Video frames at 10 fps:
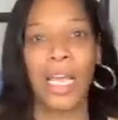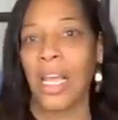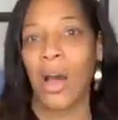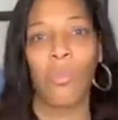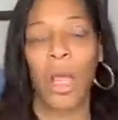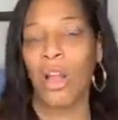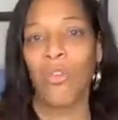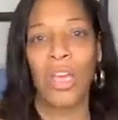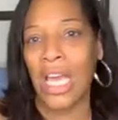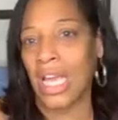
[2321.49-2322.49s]
they come right
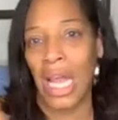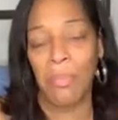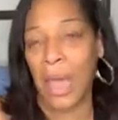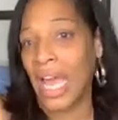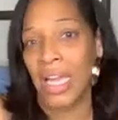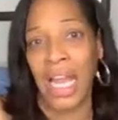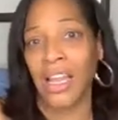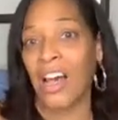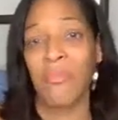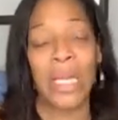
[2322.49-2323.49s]
over here and they pay and they
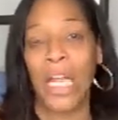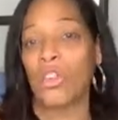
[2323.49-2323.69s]
love me and